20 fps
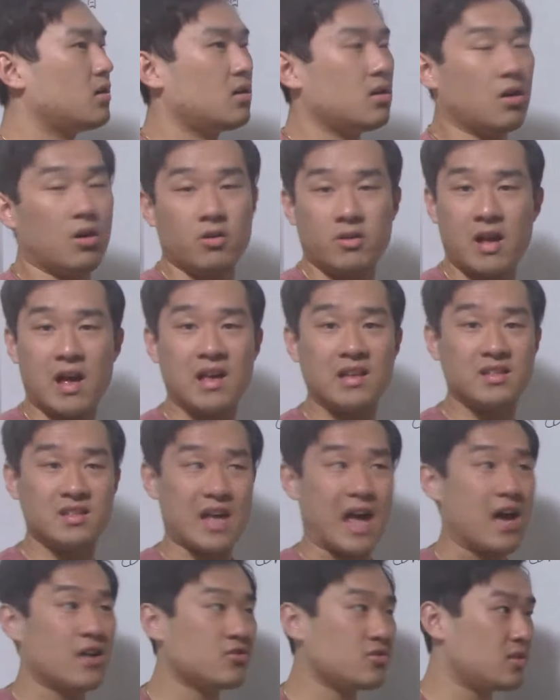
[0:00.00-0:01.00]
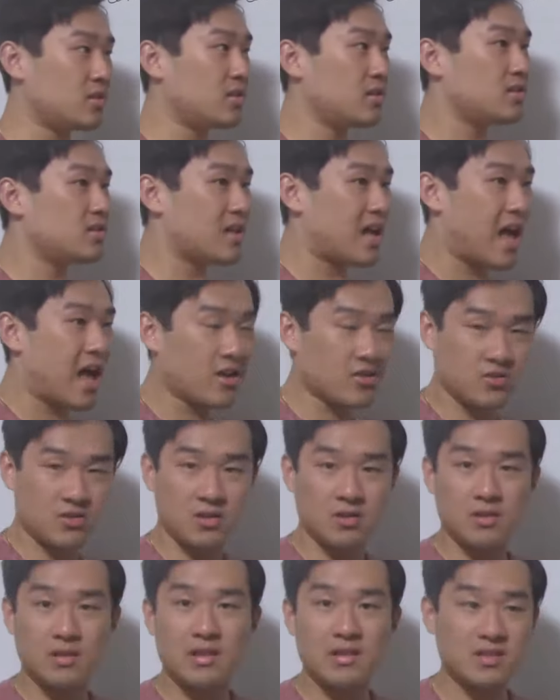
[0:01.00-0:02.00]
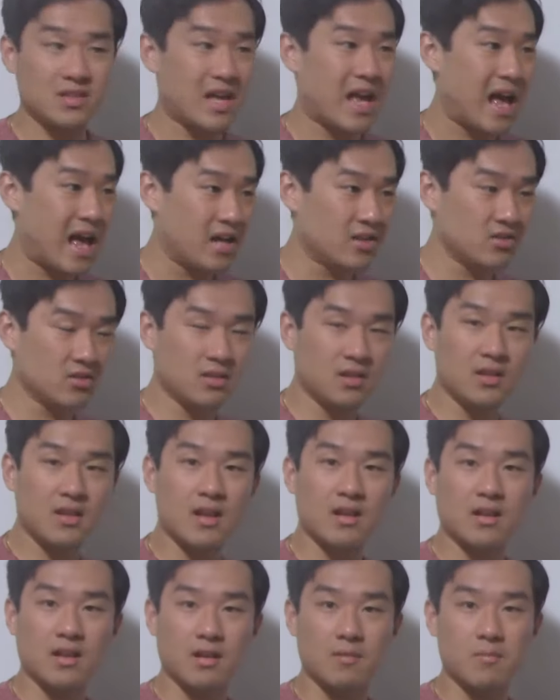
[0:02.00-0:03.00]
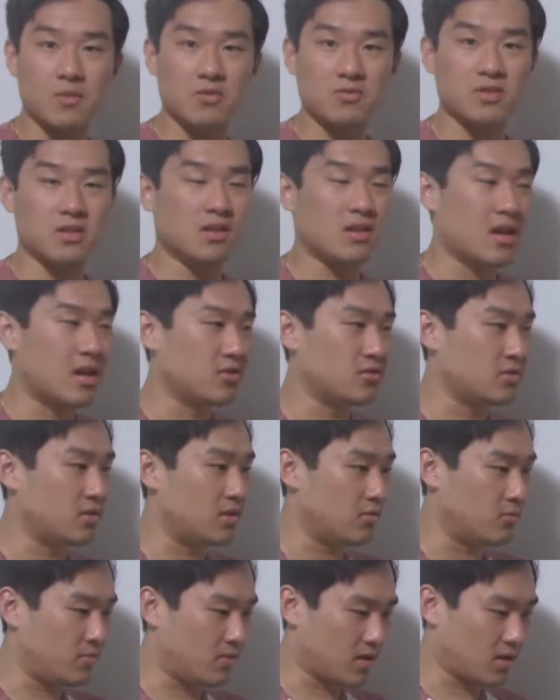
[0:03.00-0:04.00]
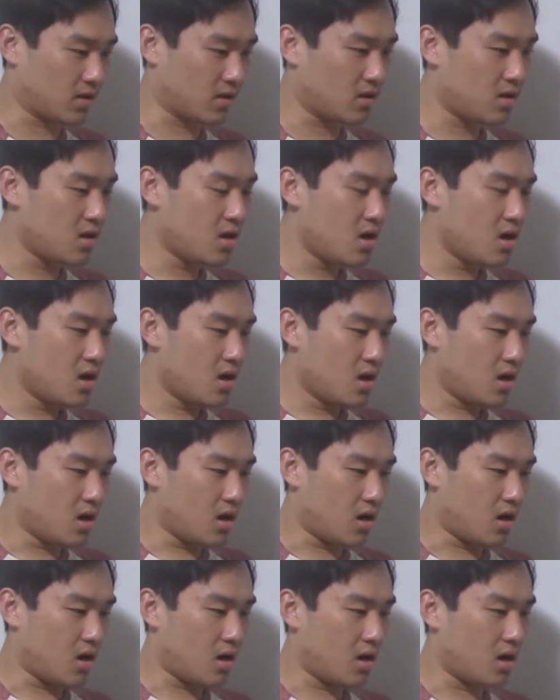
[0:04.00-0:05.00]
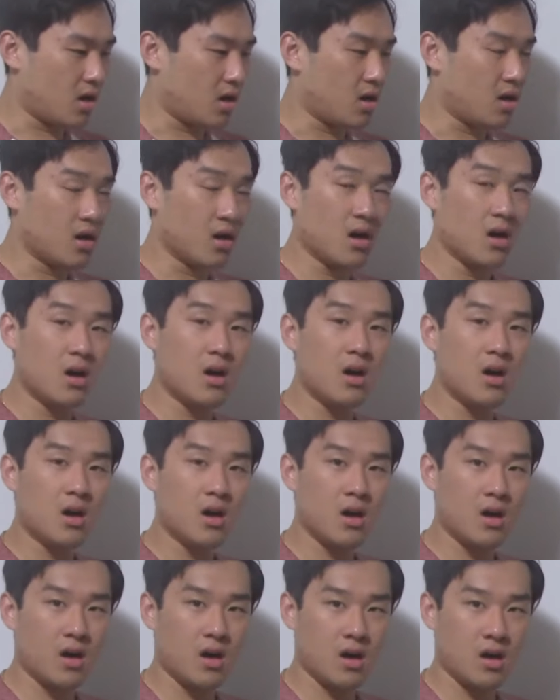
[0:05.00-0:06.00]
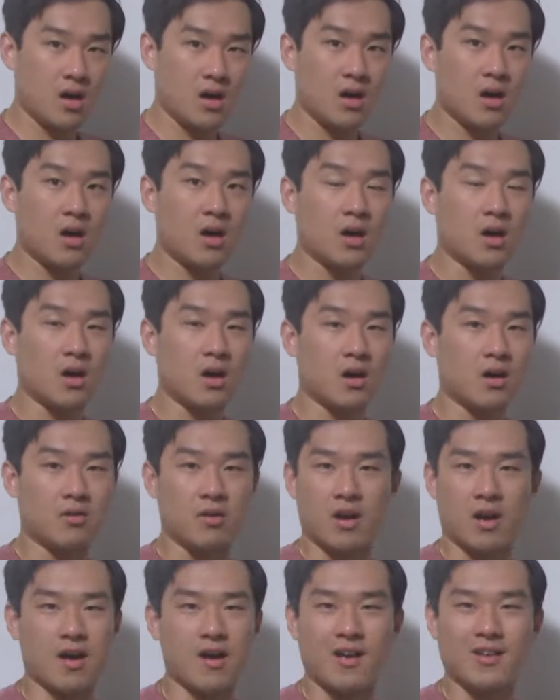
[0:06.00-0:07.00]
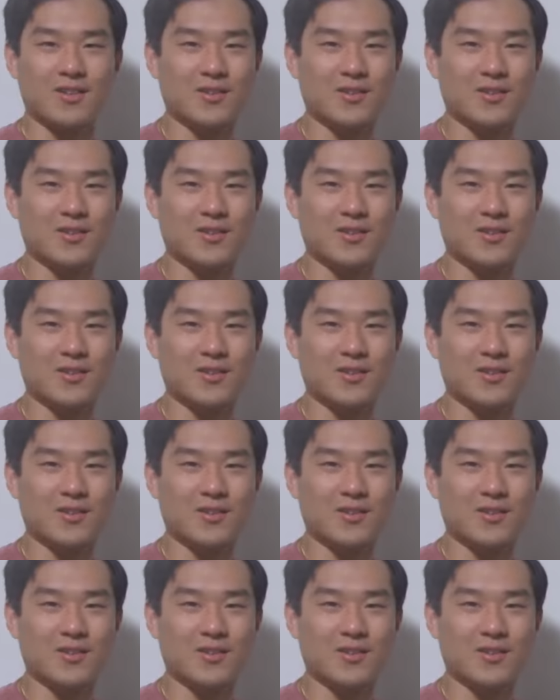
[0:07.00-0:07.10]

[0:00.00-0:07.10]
Oh yeah, it's actually like music. Actually, you'll be like right?